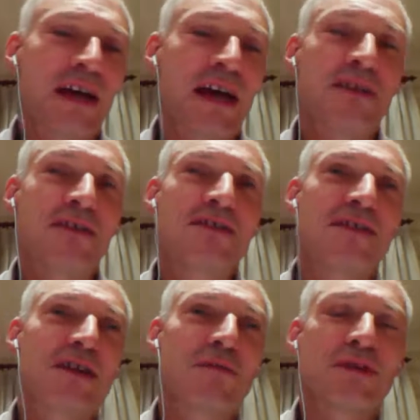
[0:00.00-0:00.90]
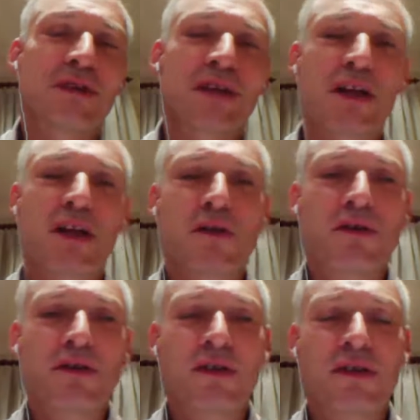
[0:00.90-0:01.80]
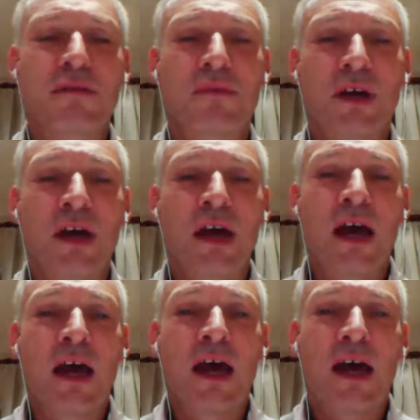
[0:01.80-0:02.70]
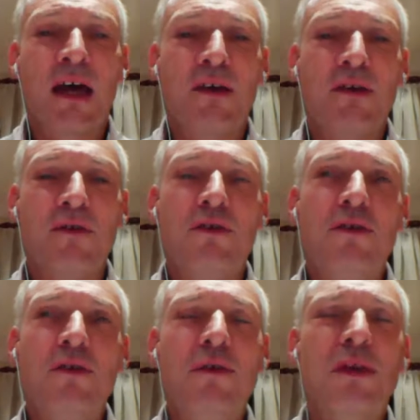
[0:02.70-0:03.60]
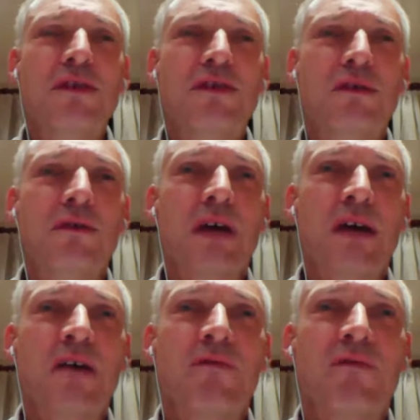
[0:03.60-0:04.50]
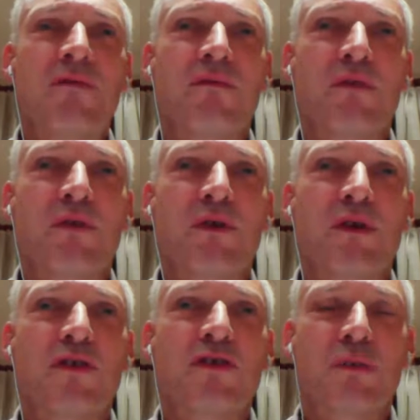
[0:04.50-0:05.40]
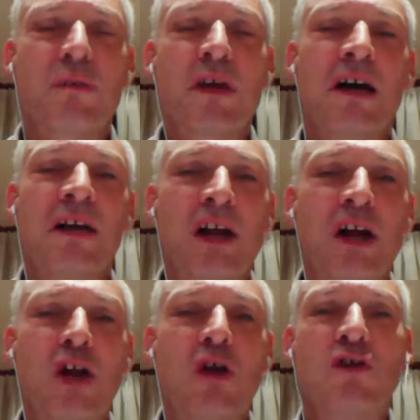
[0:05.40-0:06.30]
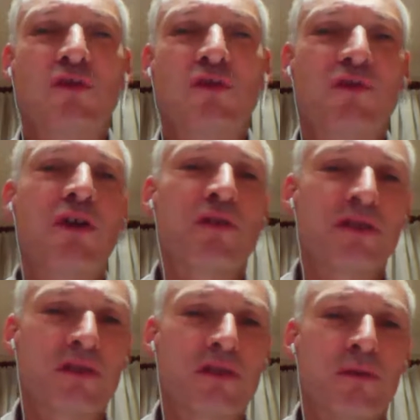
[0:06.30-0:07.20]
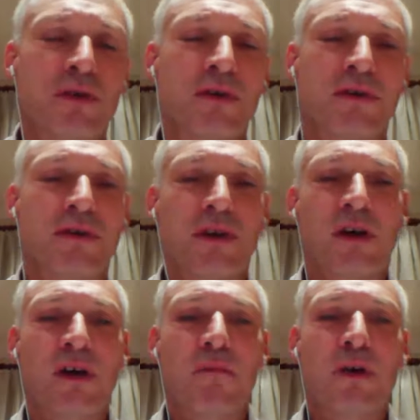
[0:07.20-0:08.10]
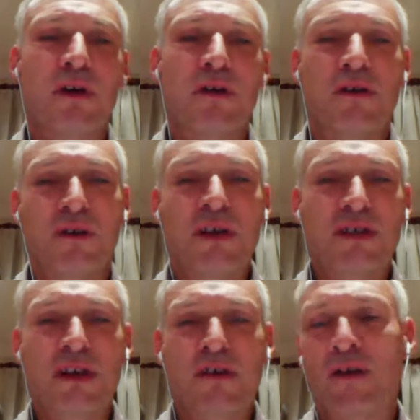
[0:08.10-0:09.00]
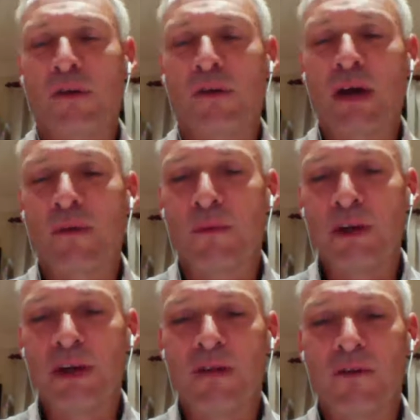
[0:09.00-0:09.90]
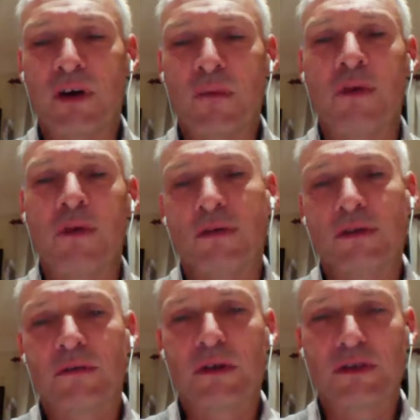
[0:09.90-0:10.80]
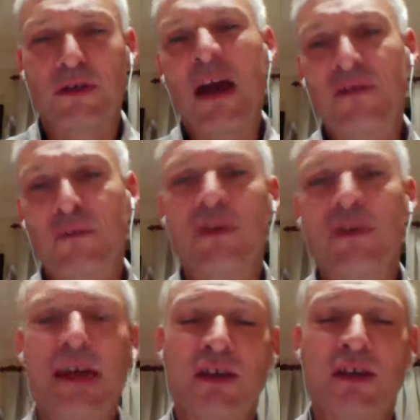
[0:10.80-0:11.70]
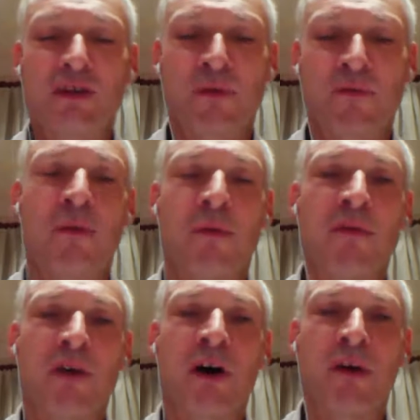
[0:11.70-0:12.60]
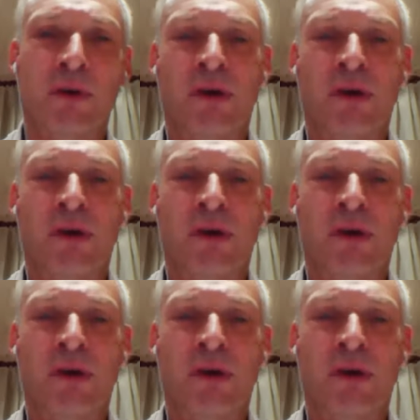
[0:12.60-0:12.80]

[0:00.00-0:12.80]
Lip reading: Hence, it was an enclosed system. You do need to have some kind of enclosure for your instrument, but not necessarily in the way we did it for Hubble. Because you have to protect the instrument from the environment,